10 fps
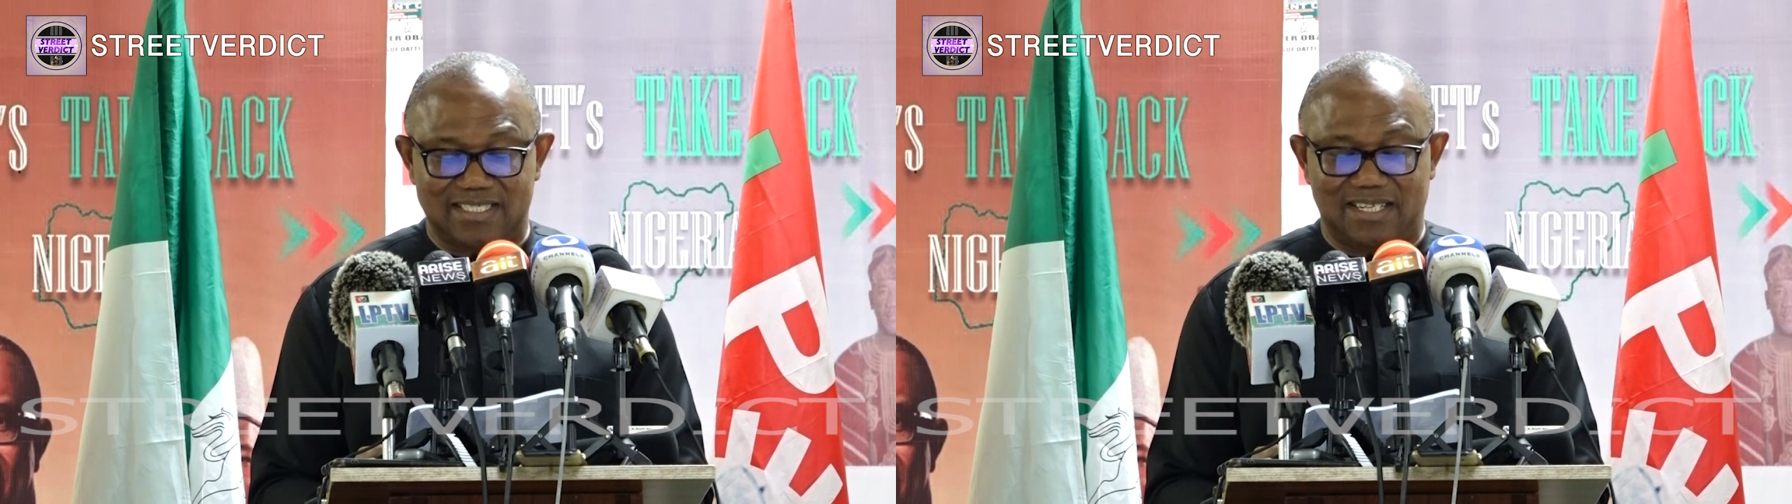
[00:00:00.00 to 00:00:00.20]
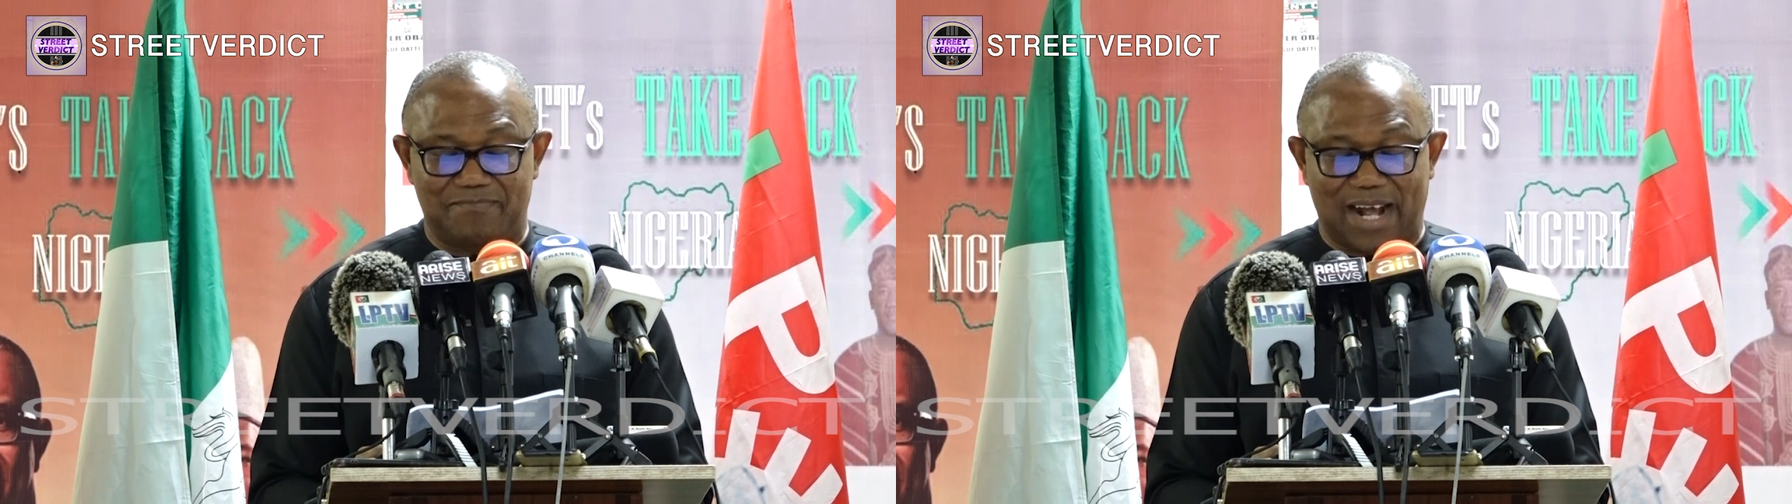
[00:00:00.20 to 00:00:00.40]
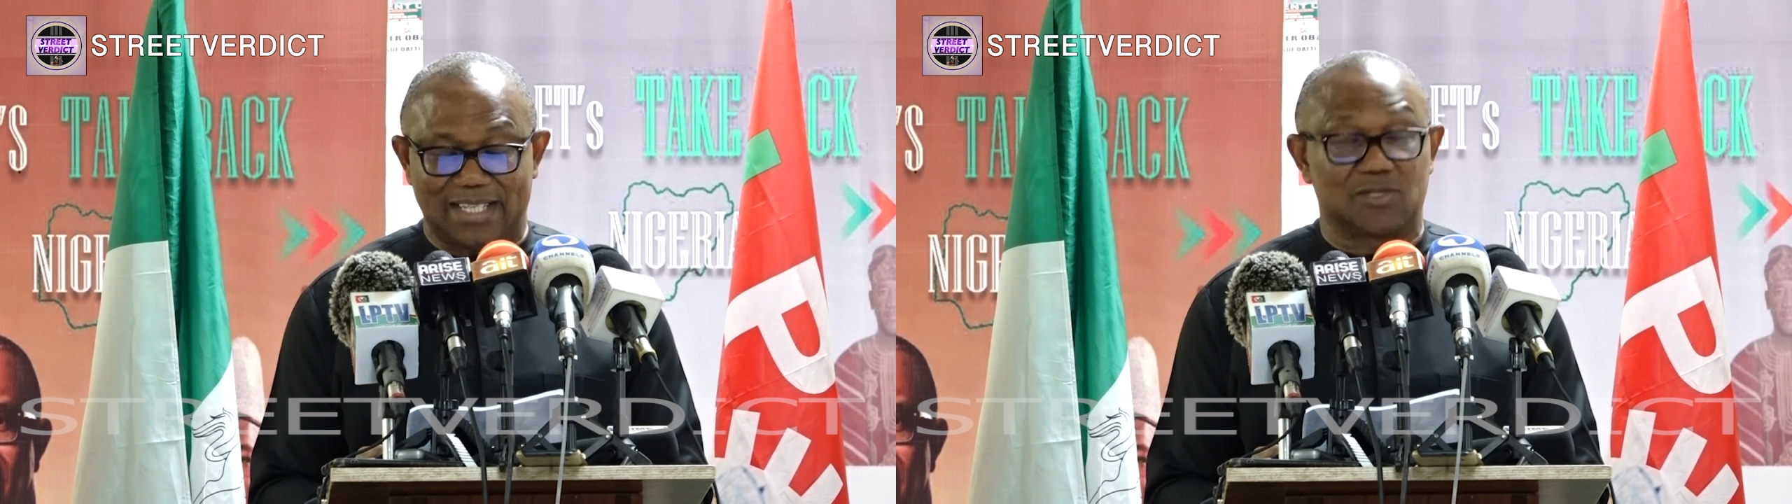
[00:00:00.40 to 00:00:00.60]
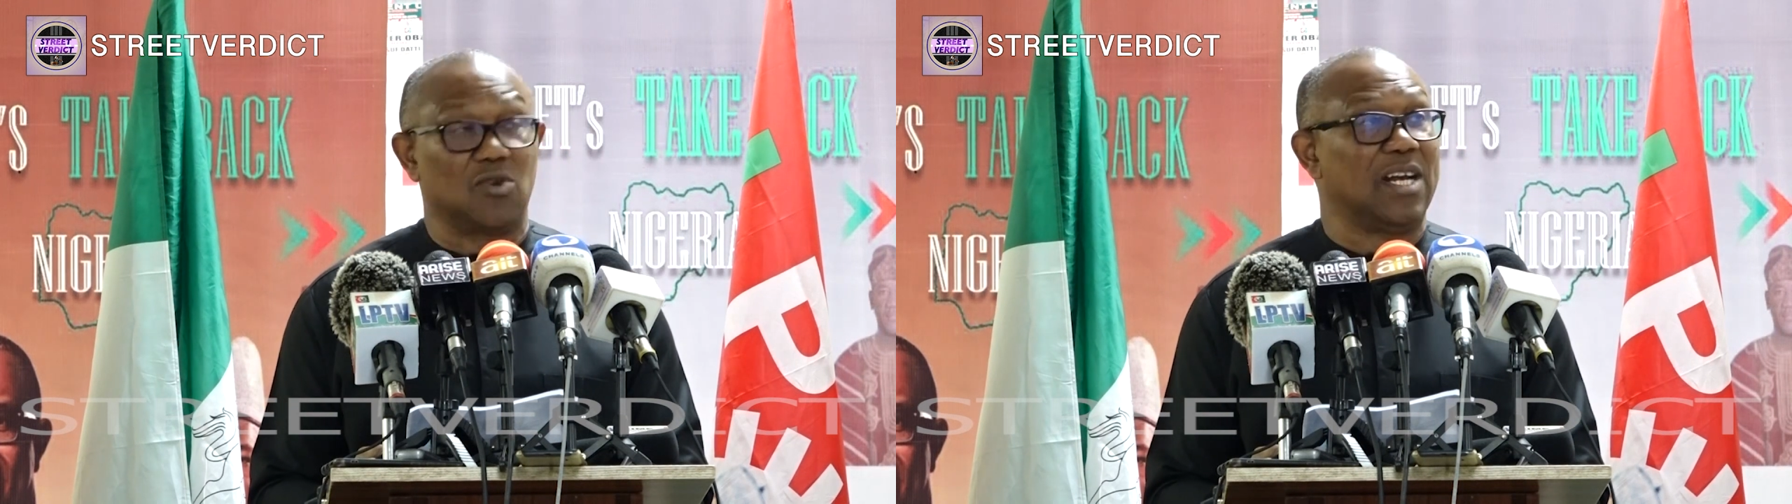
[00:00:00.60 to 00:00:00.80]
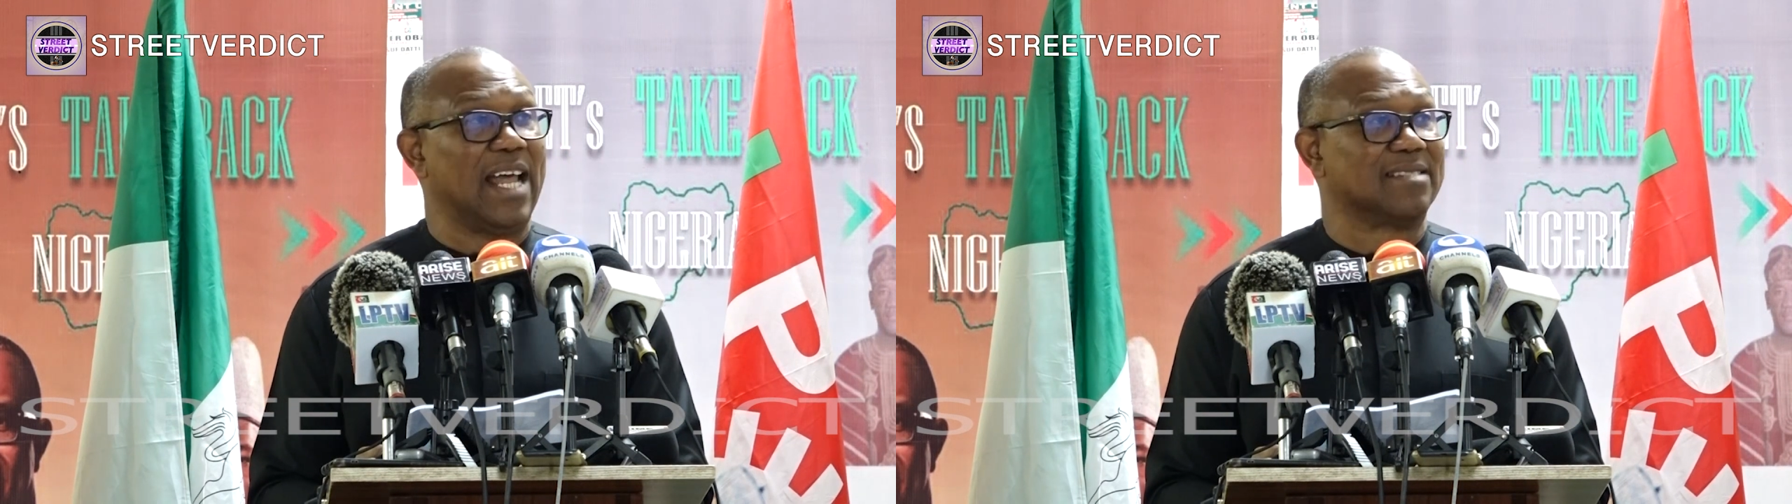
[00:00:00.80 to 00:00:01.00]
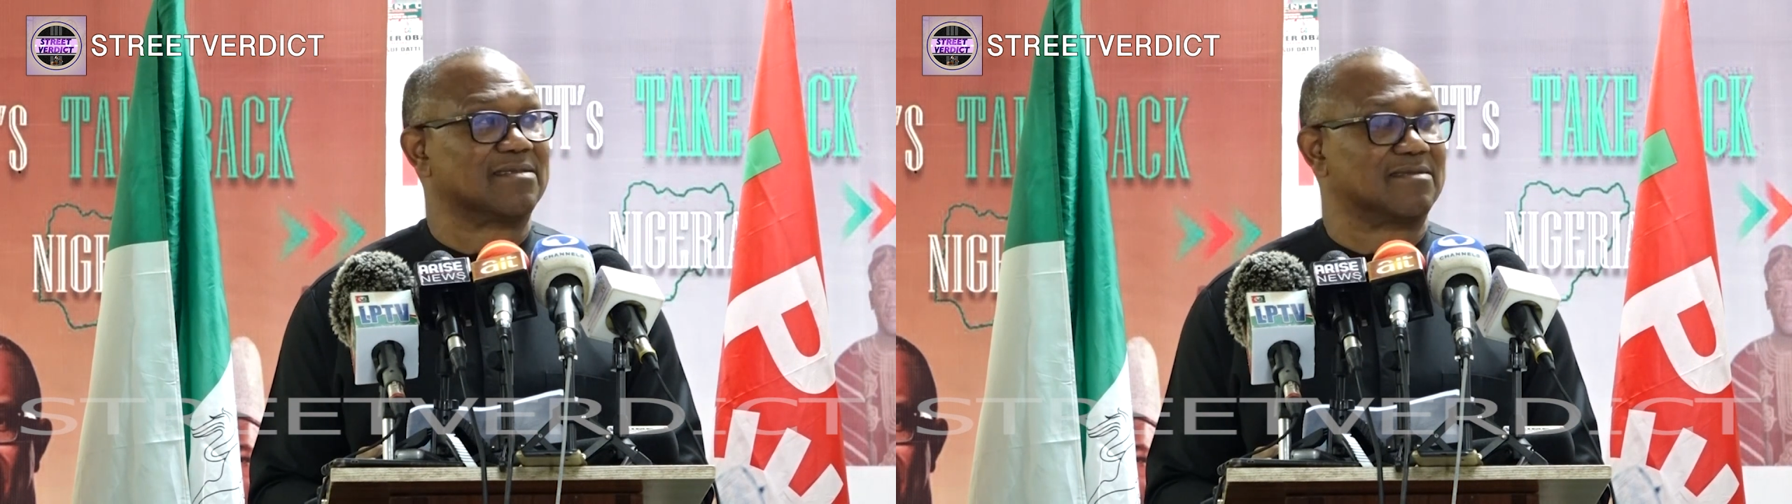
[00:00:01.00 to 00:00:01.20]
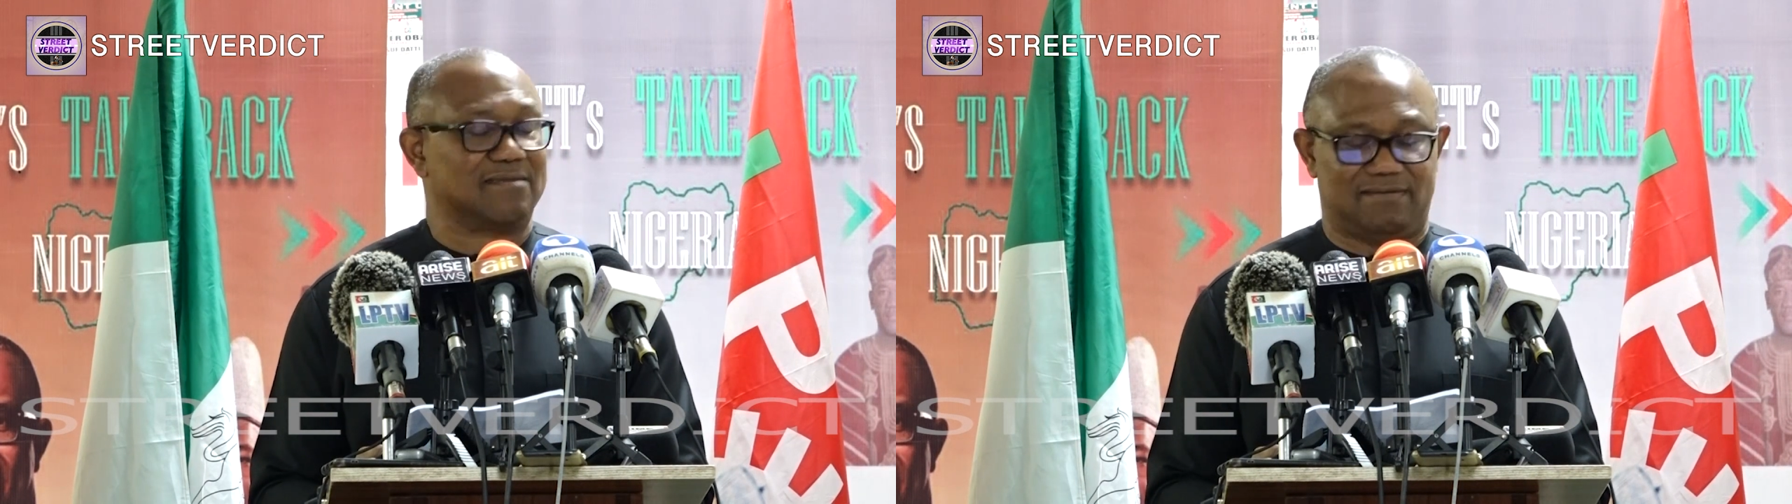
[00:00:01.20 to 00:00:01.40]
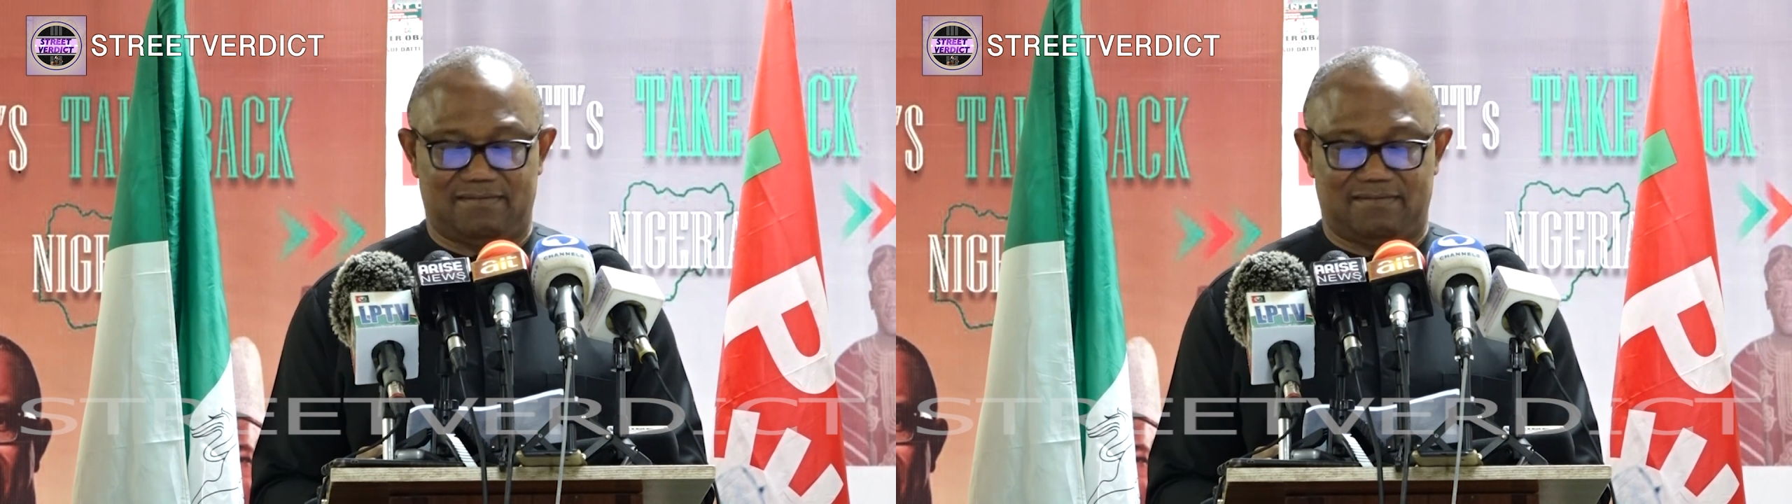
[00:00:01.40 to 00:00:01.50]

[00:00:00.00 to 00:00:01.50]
demands no less.